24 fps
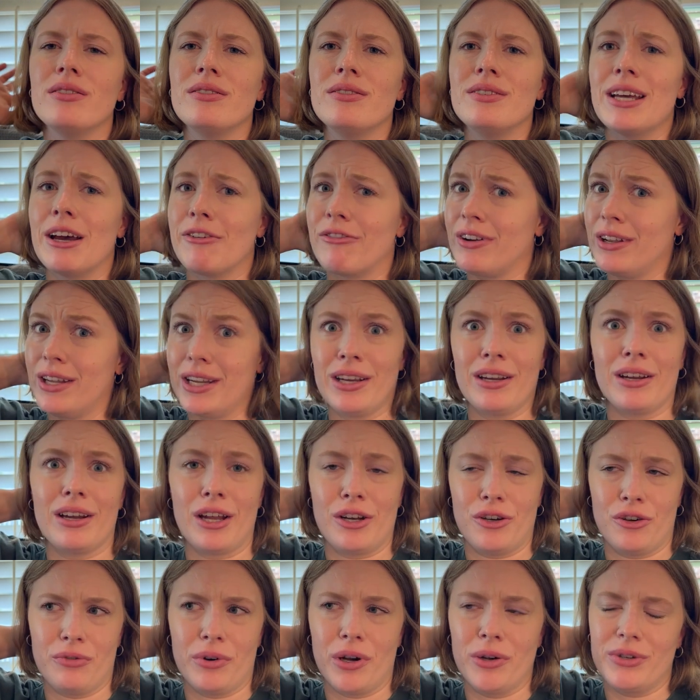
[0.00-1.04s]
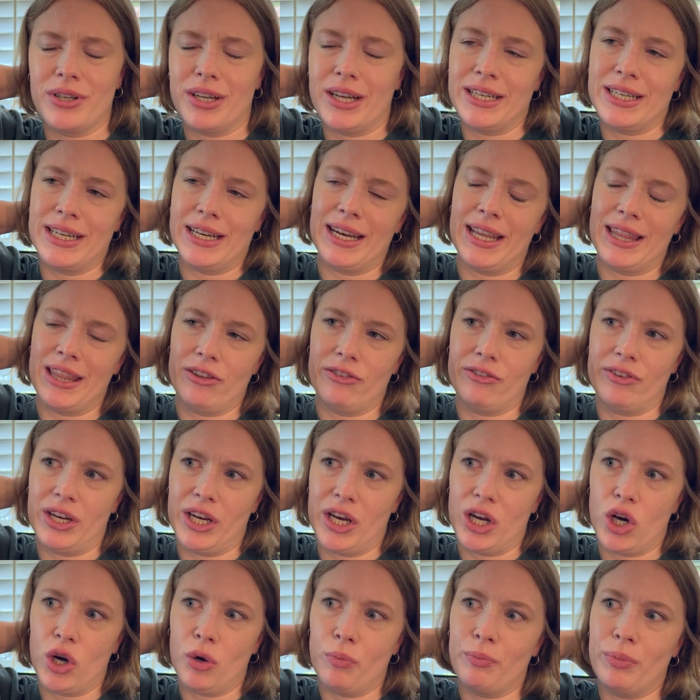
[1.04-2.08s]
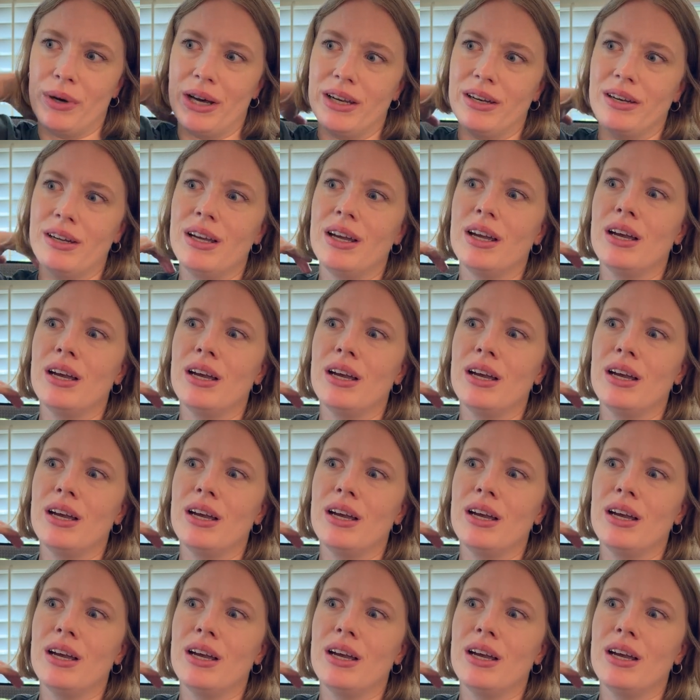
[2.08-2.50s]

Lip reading: definitely under-rotated in the video, but